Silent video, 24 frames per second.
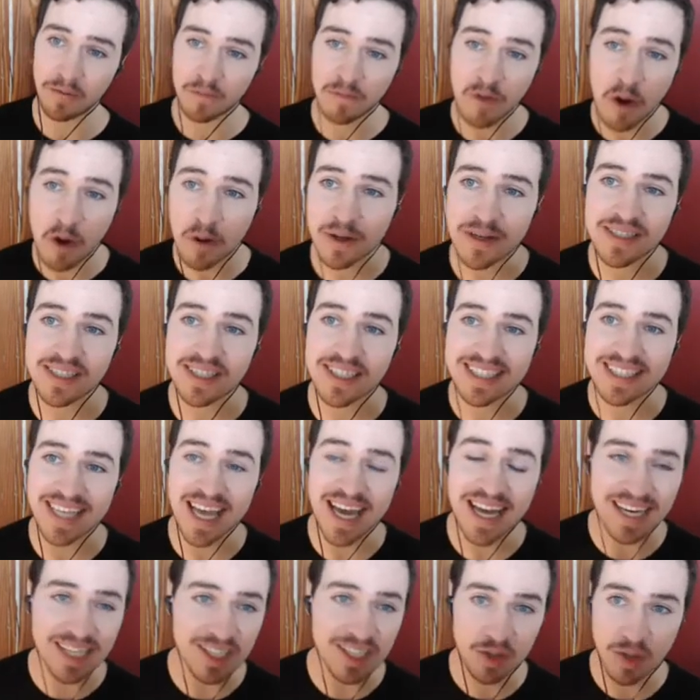Focus on
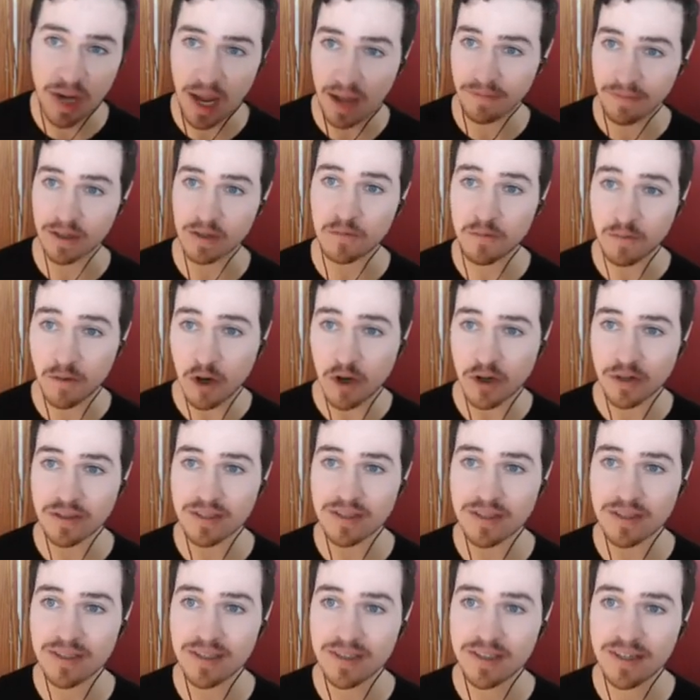getting traffic
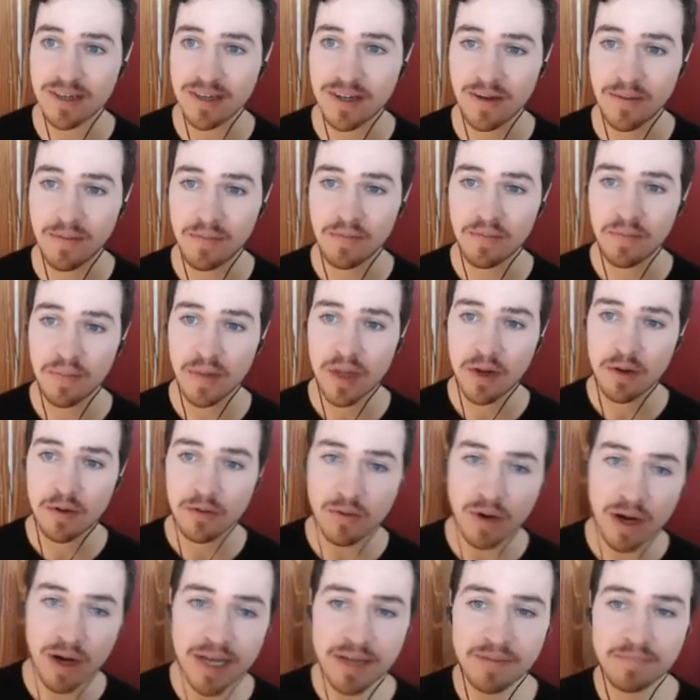first,
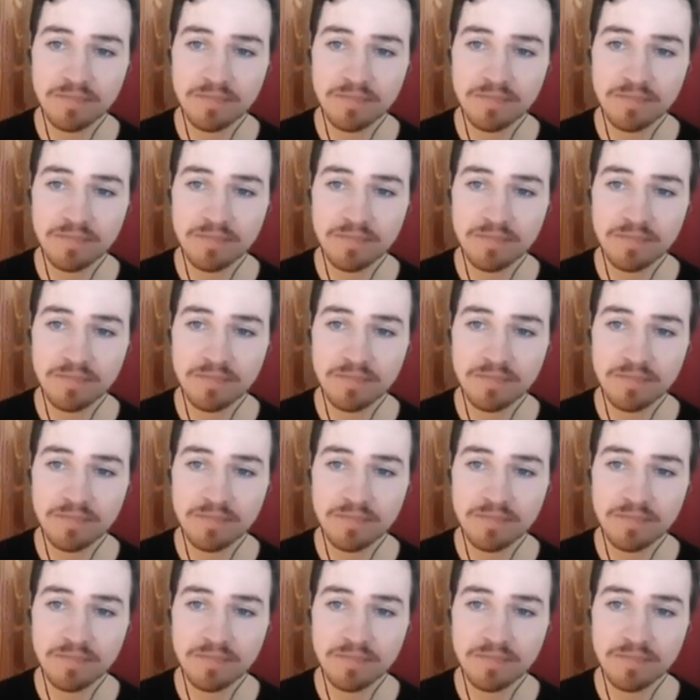right?